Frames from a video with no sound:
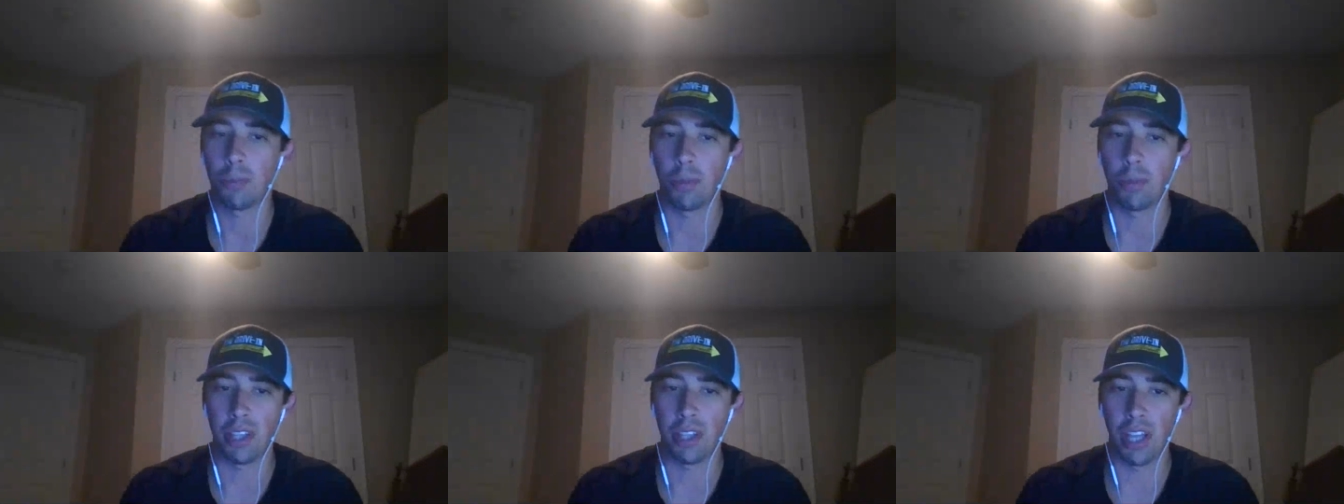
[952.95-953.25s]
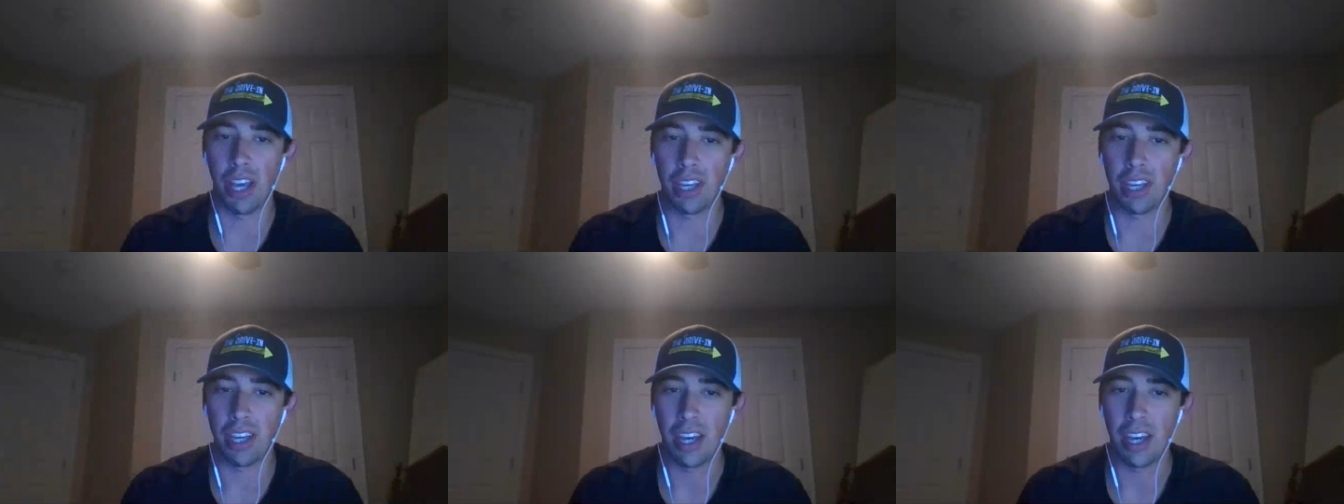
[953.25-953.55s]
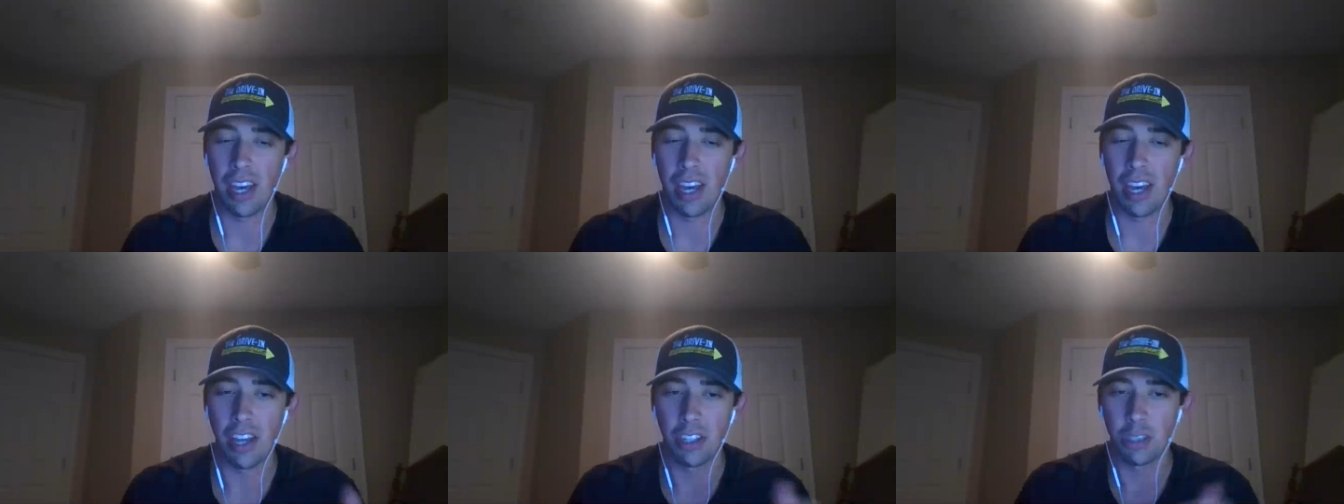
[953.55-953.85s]
but like
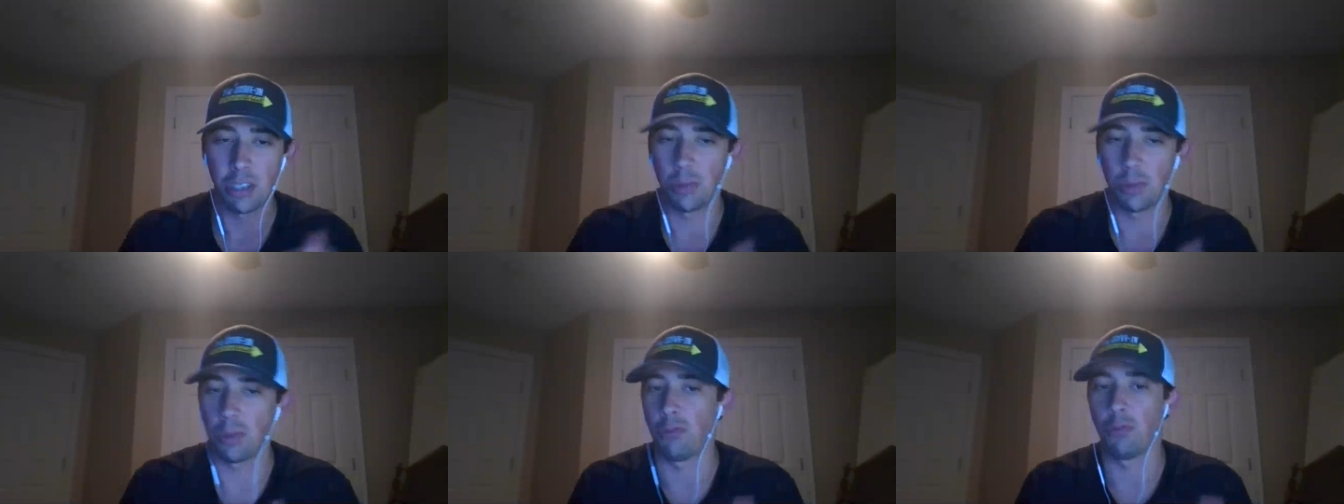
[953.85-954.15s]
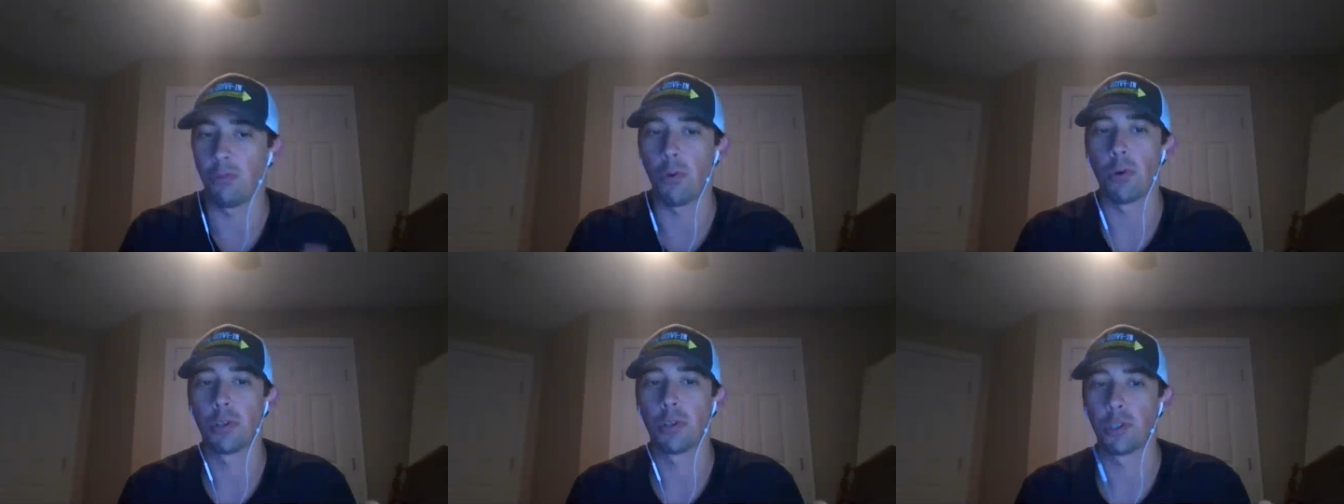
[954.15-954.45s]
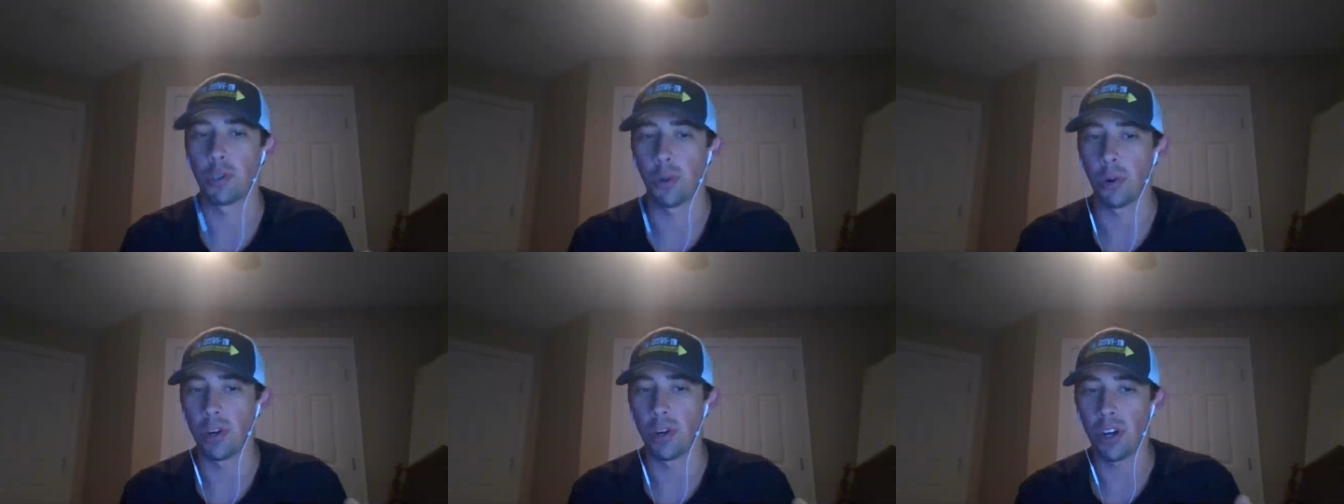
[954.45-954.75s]
just with the four
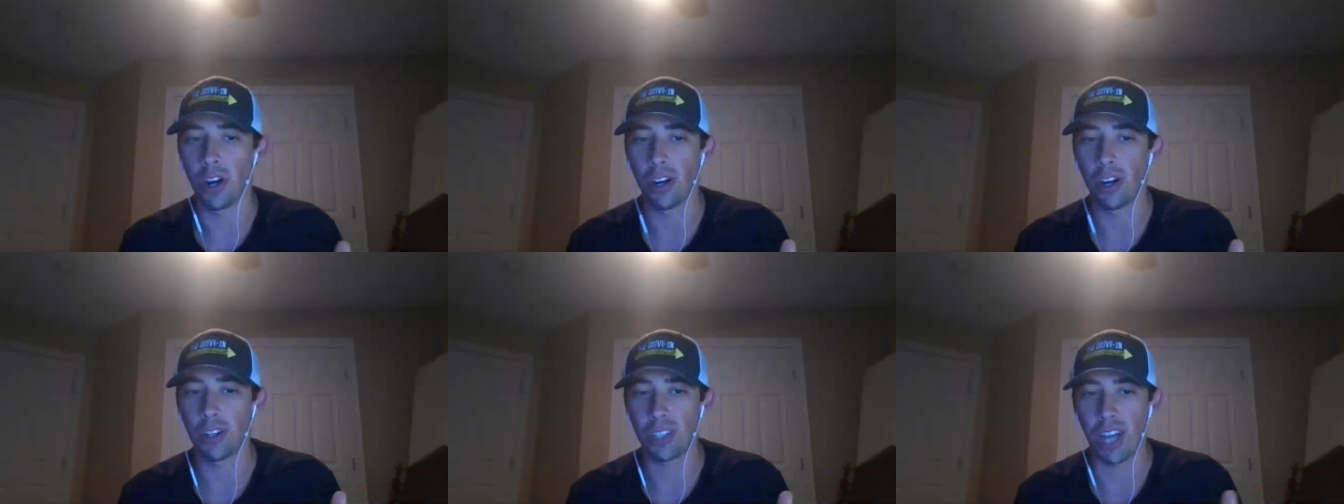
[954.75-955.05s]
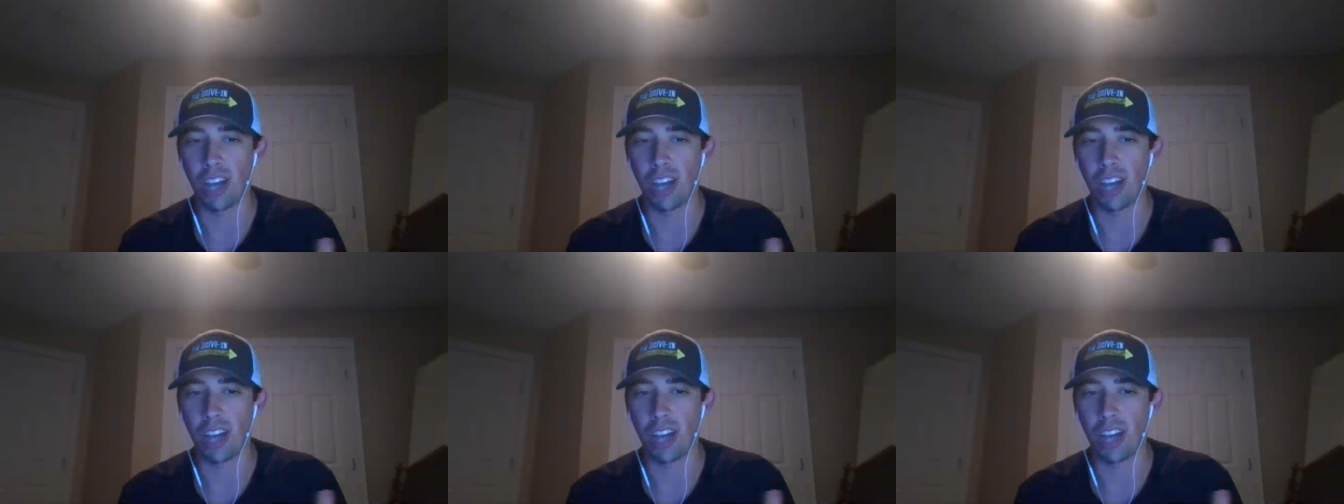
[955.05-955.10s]
story arcs.